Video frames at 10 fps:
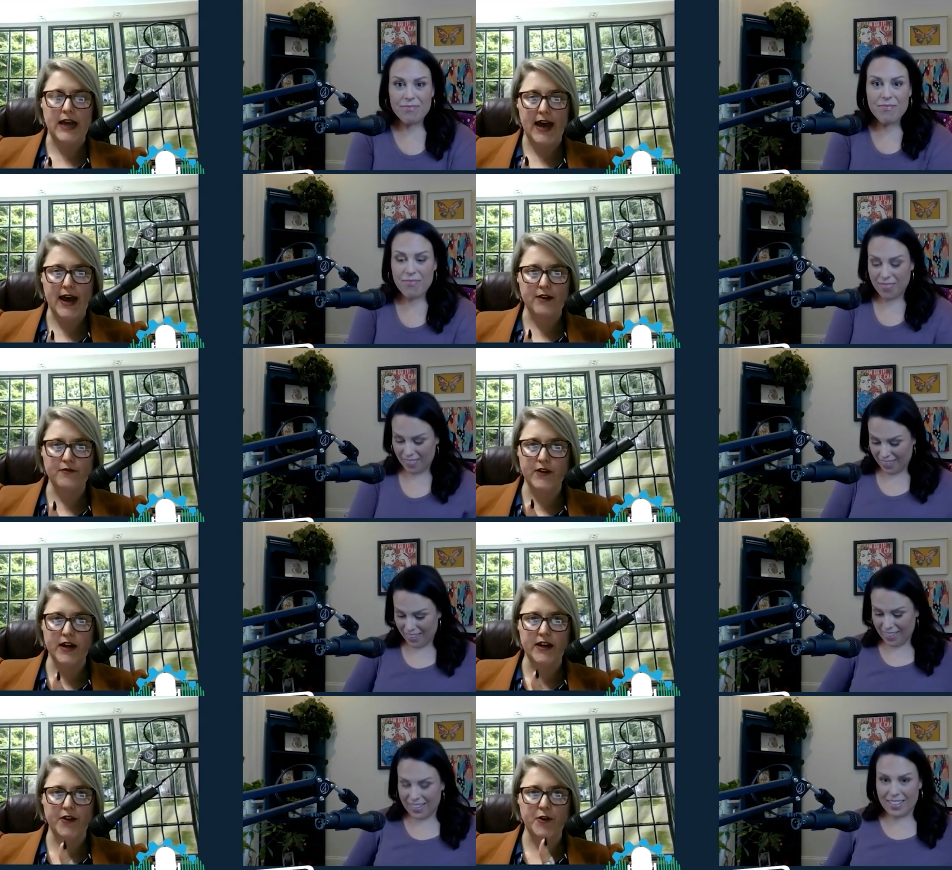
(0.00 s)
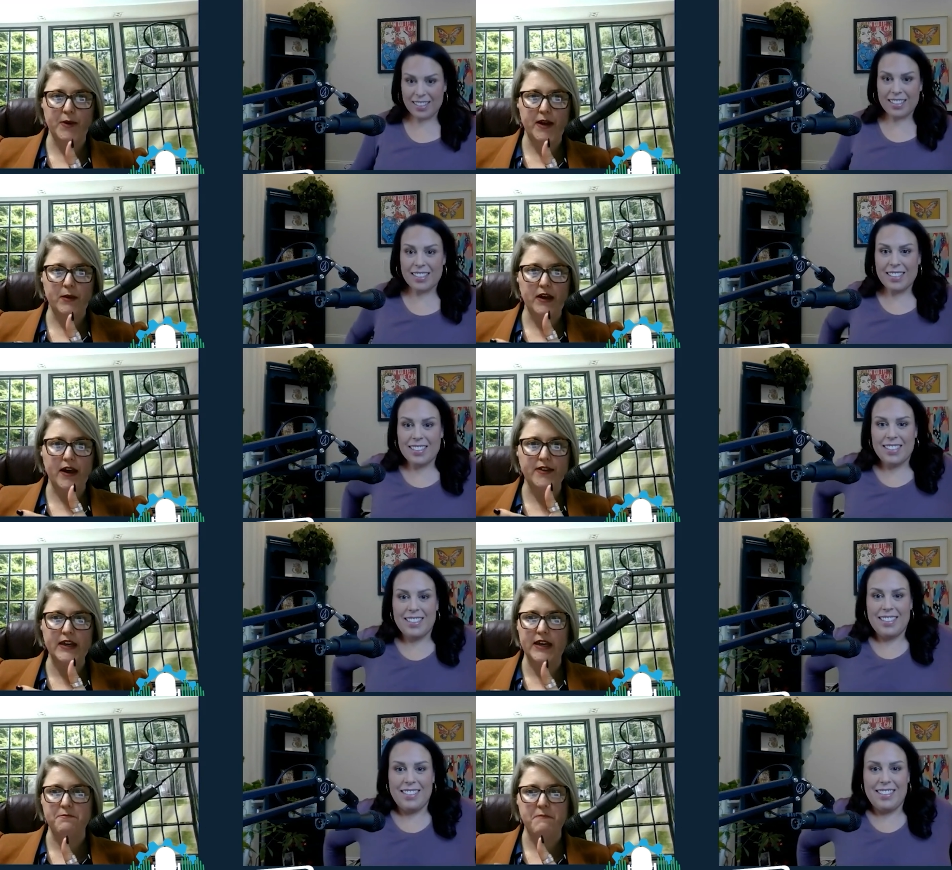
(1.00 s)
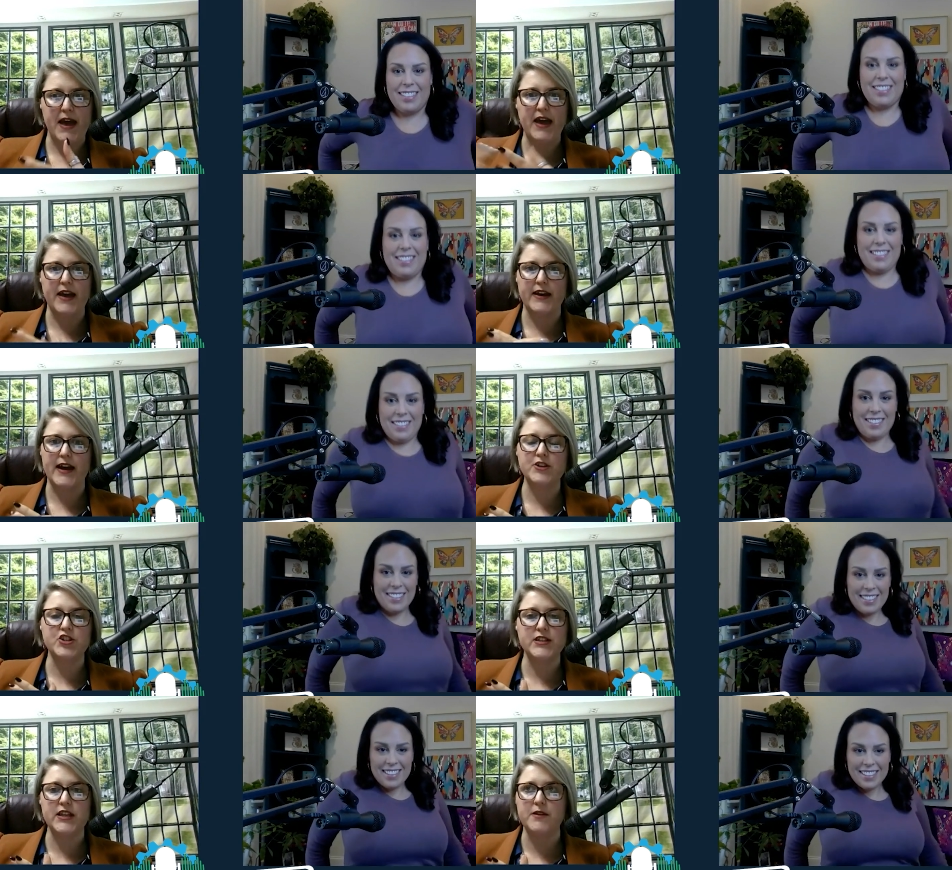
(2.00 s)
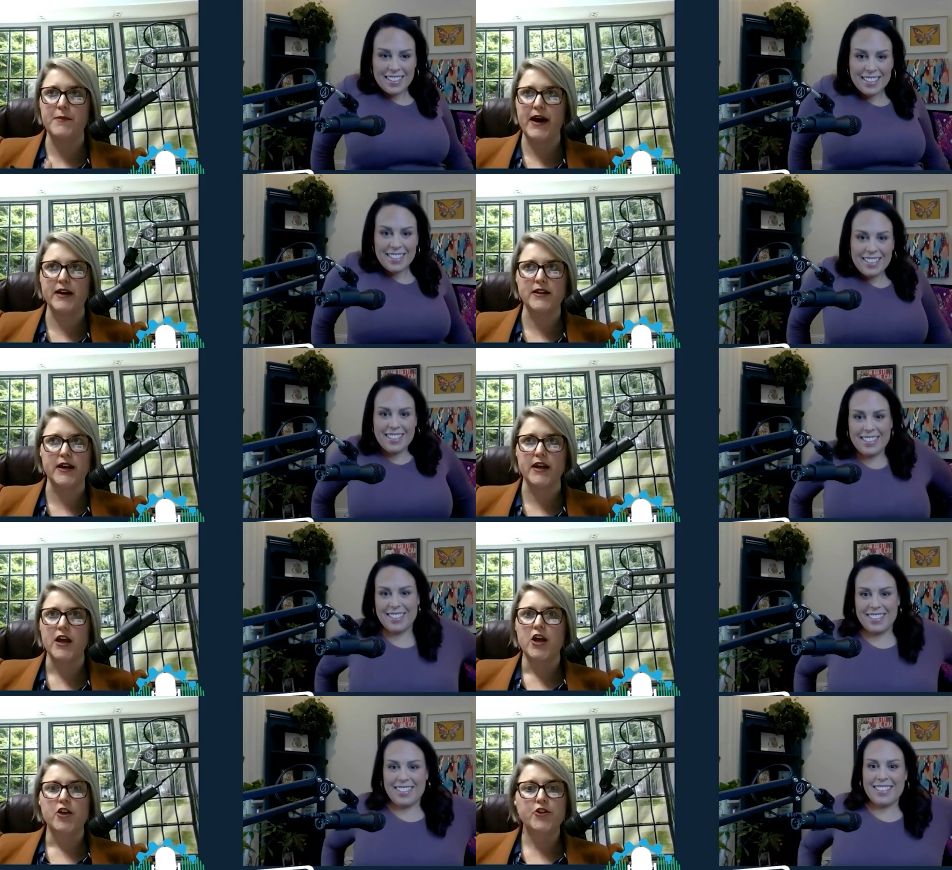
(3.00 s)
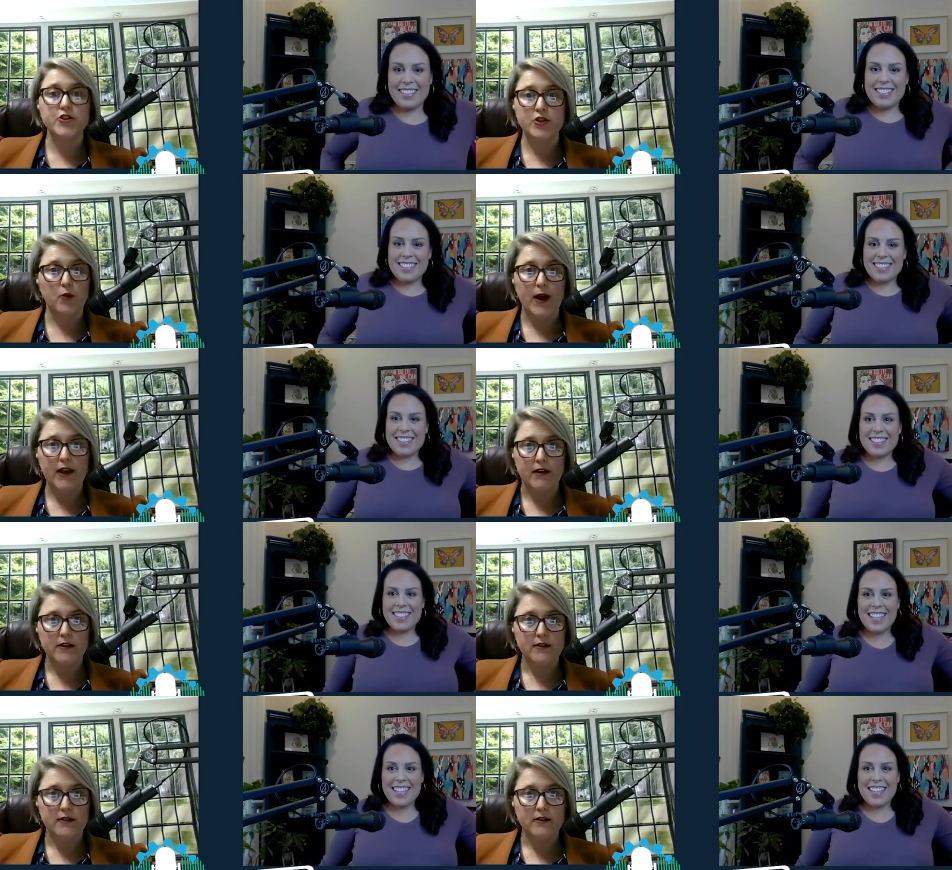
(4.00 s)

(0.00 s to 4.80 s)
Speaker 1: to have another baby. I think in May, and I just think back like, there's no way.